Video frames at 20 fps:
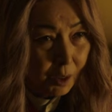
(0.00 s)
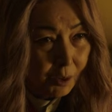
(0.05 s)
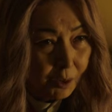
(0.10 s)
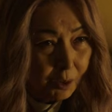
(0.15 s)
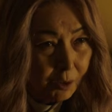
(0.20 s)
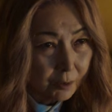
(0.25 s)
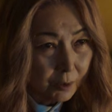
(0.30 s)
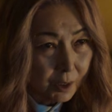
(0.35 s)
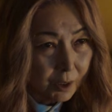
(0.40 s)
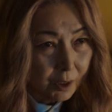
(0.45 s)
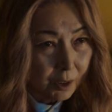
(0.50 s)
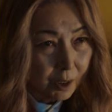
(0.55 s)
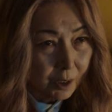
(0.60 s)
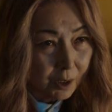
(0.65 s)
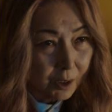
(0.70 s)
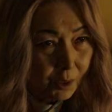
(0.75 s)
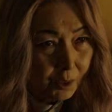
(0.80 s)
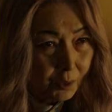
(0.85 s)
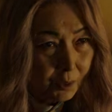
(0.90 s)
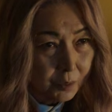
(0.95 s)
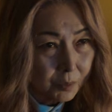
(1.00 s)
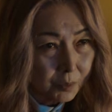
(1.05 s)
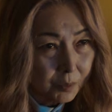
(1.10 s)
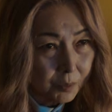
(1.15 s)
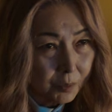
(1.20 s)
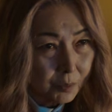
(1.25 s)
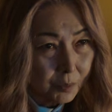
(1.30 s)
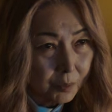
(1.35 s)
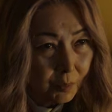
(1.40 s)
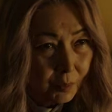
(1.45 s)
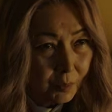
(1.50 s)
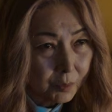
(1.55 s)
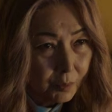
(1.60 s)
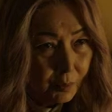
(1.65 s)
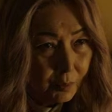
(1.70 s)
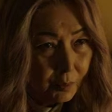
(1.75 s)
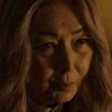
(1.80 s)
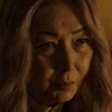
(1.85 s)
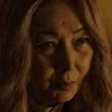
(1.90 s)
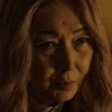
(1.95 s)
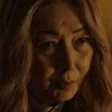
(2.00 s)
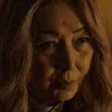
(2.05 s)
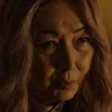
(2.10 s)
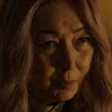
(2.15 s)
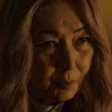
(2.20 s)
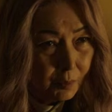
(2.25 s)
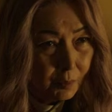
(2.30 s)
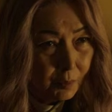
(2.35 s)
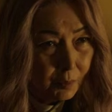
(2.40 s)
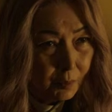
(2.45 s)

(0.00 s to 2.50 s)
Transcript: We learn of his relationship with Genkai,